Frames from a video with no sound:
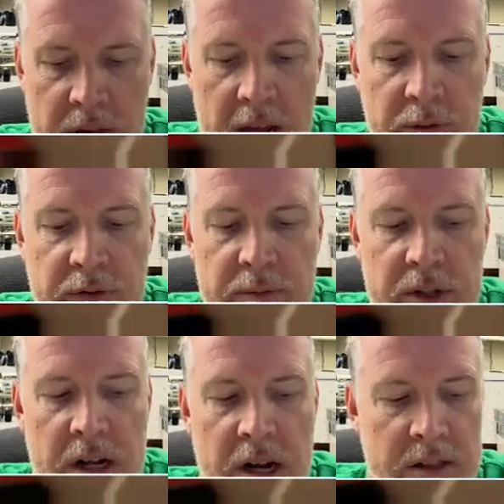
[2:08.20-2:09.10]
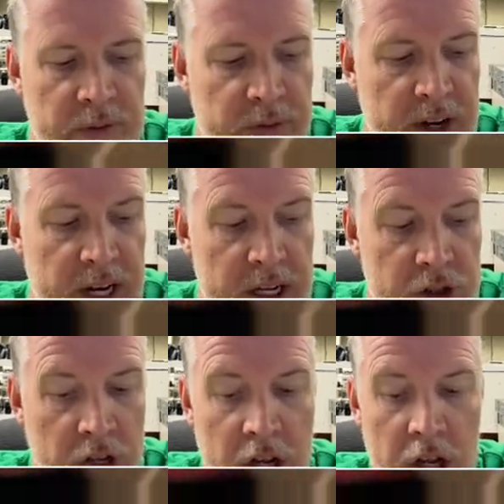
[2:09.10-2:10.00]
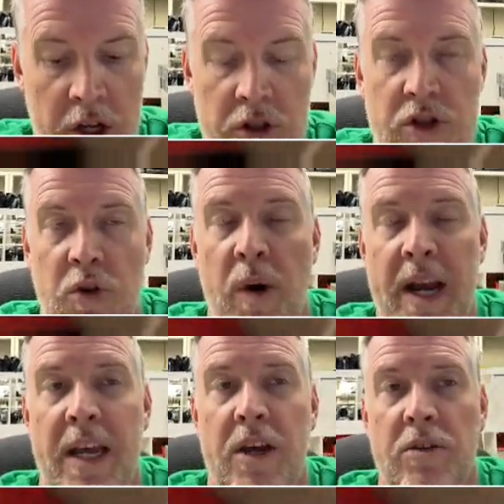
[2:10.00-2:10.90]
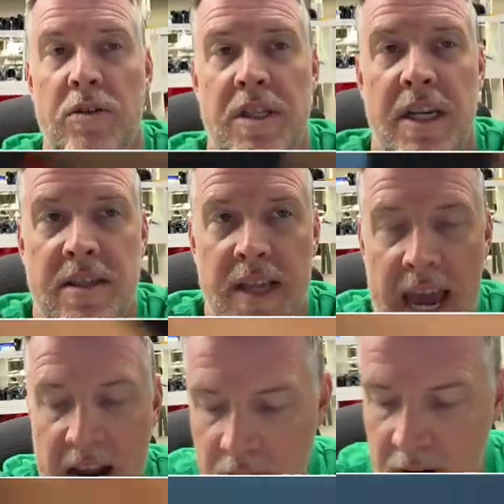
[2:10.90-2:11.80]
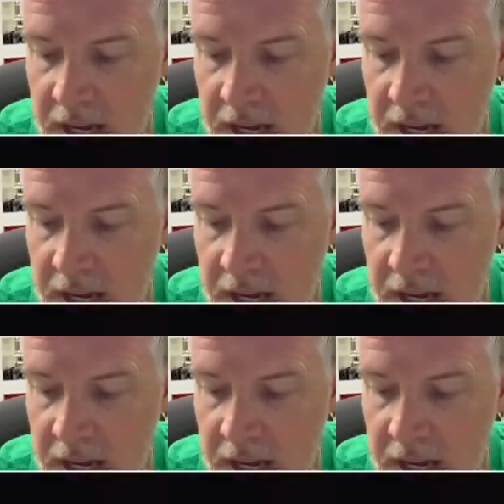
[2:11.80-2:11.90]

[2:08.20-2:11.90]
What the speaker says: okay, from start to finish. So when it goes disk error,